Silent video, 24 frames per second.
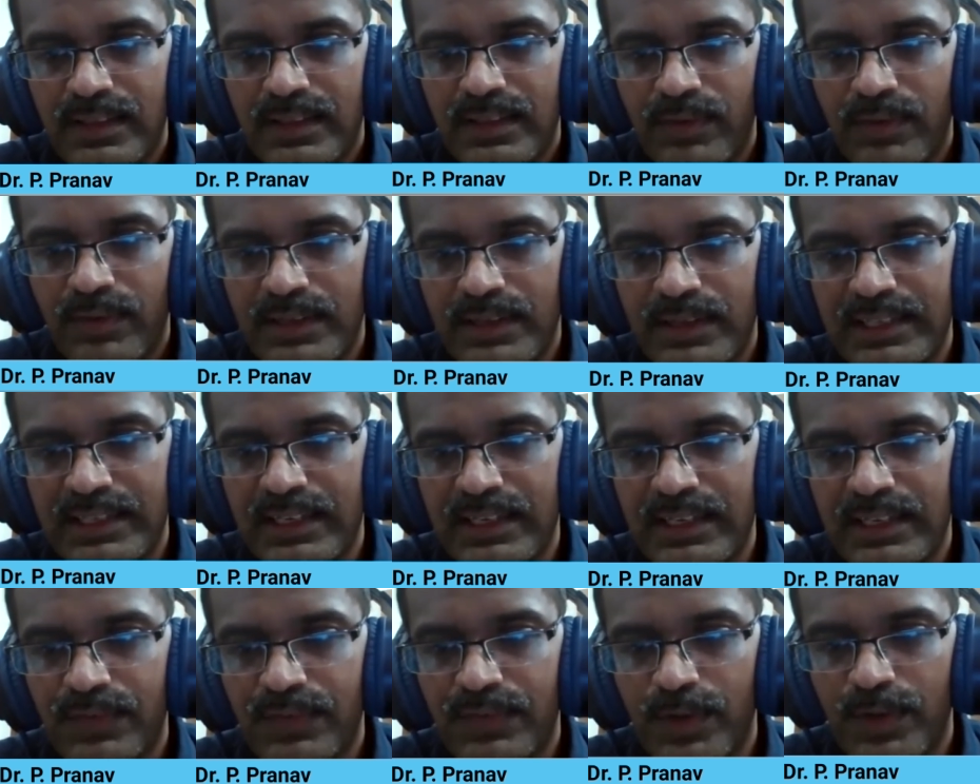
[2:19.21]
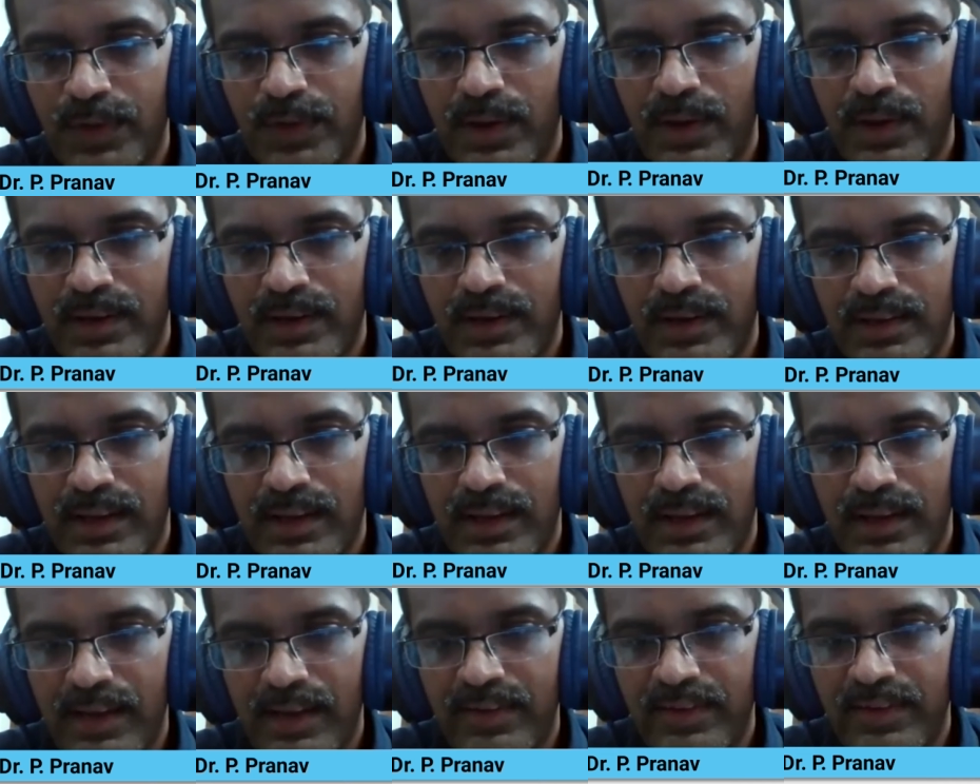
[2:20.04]
One thing, if you are
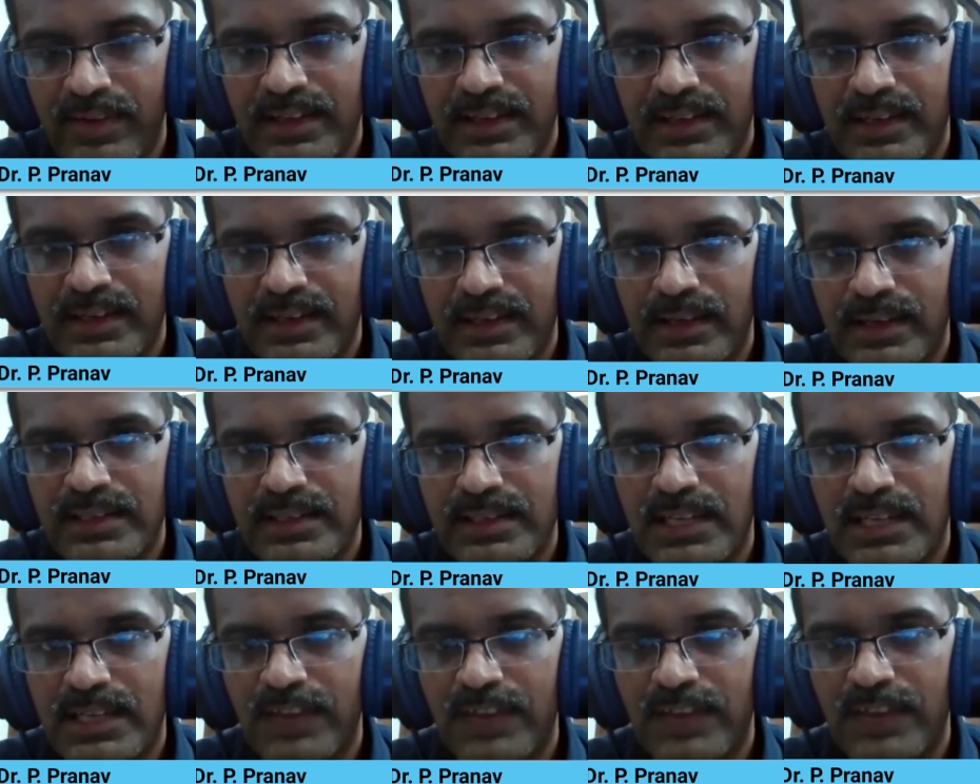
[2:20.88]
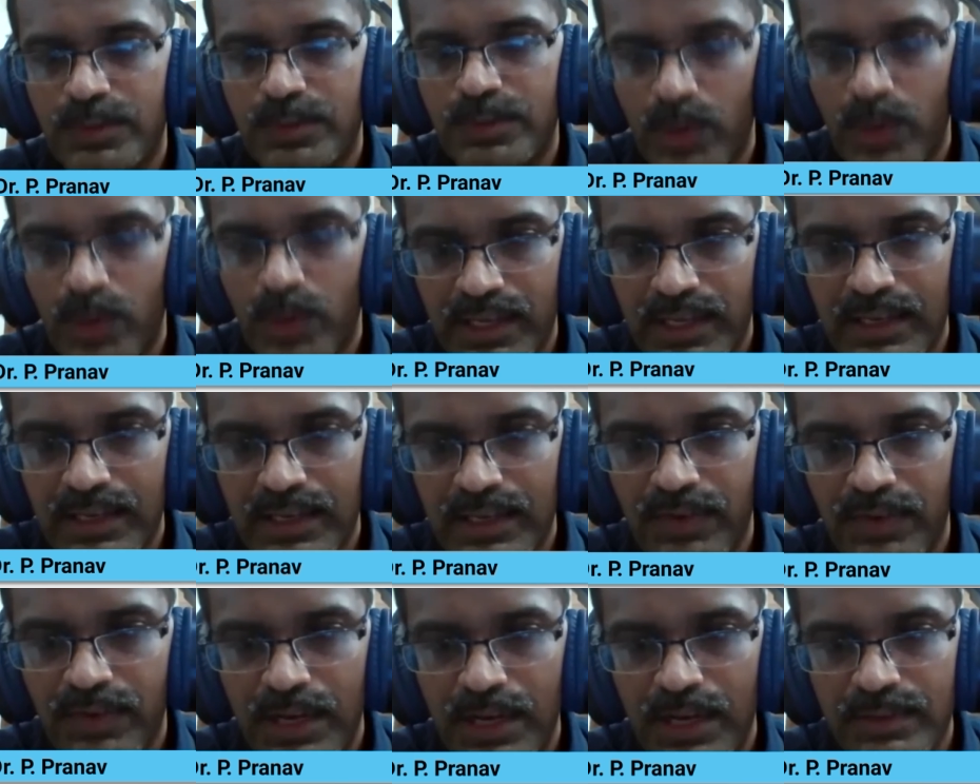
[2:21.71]
having a history of smoking,
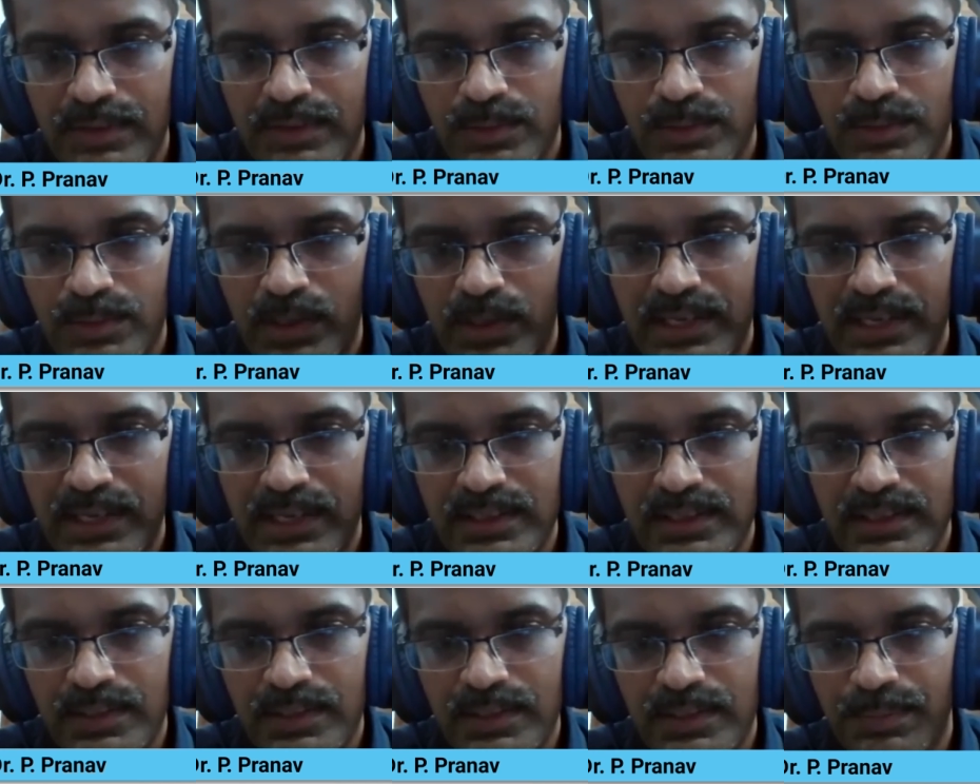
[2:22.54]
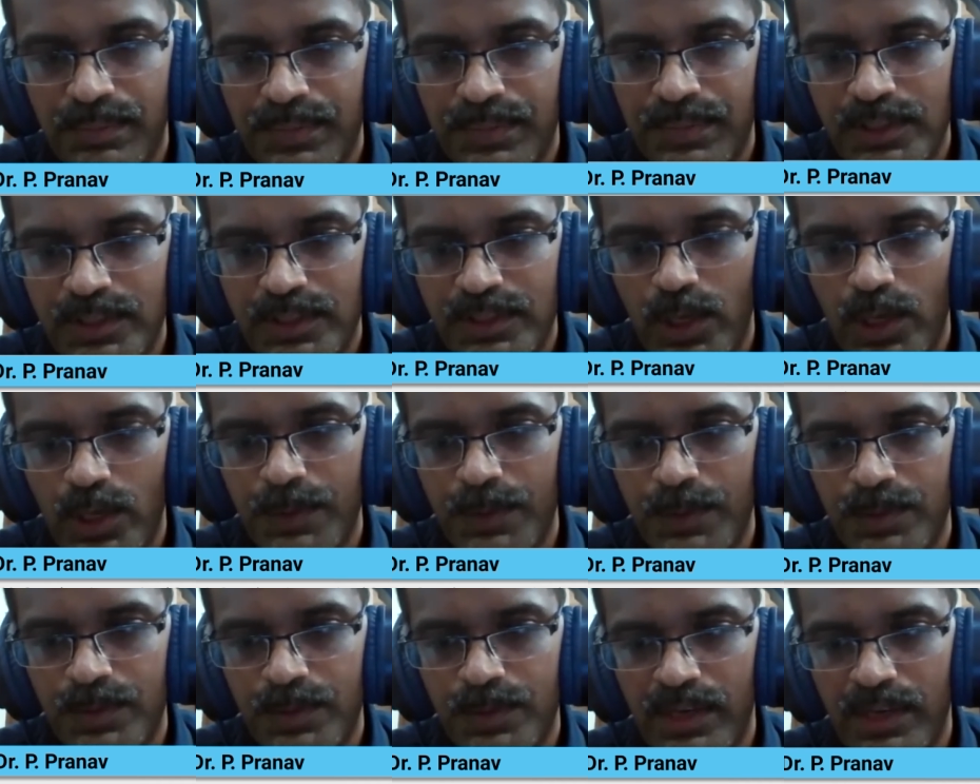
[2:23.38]
if you are smoking,
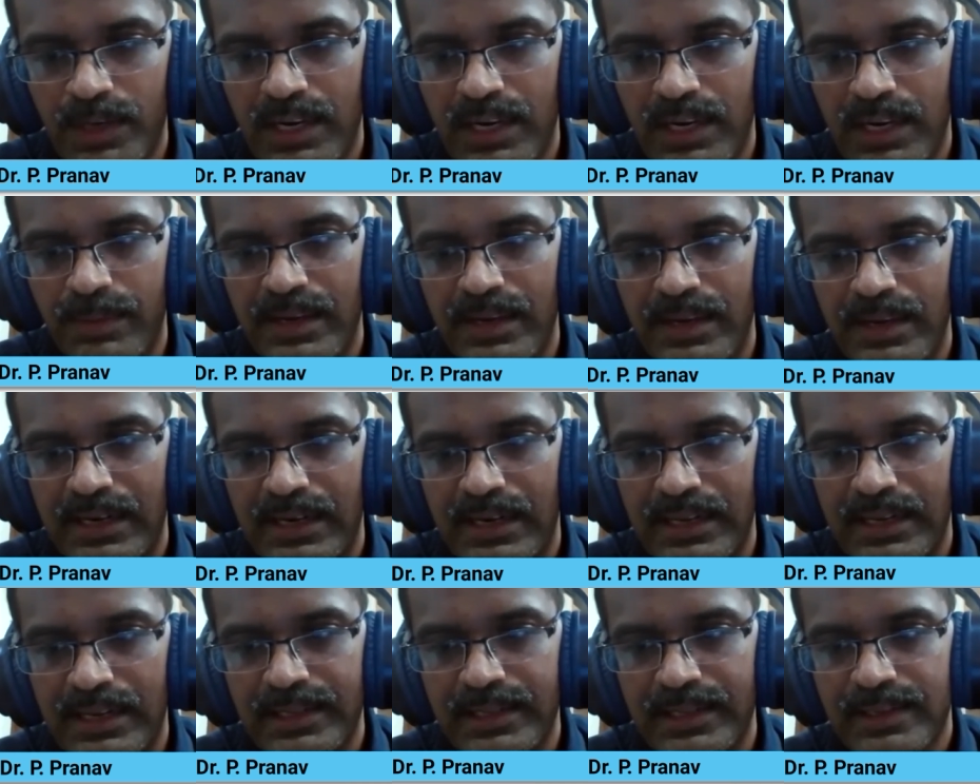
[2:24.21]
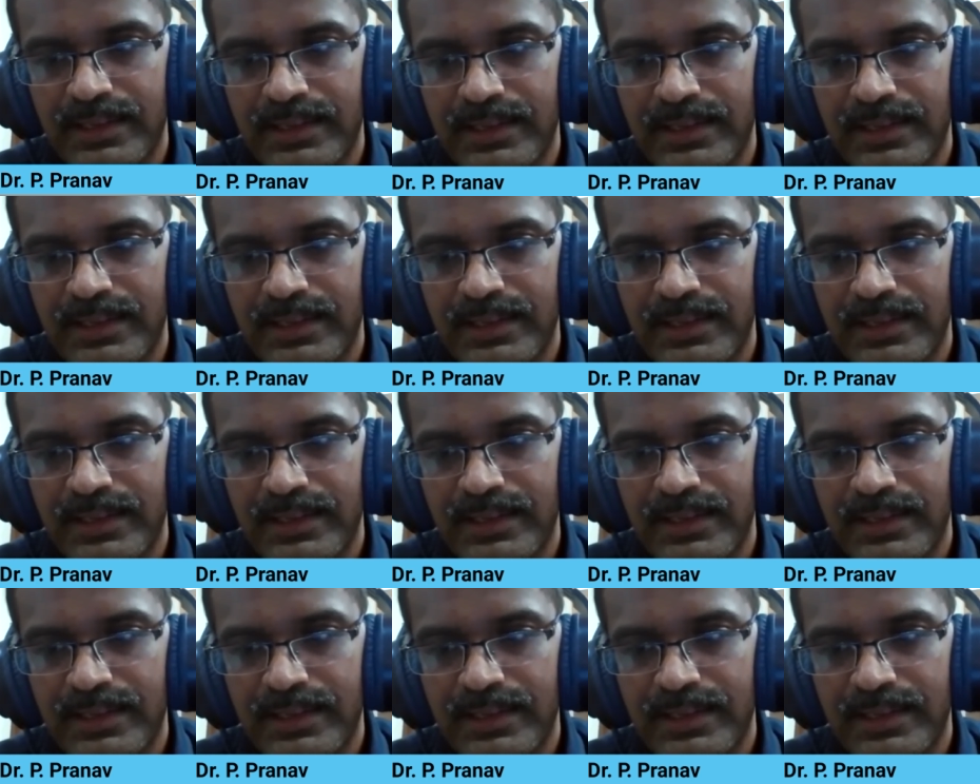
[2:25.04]
stop smoking immediately.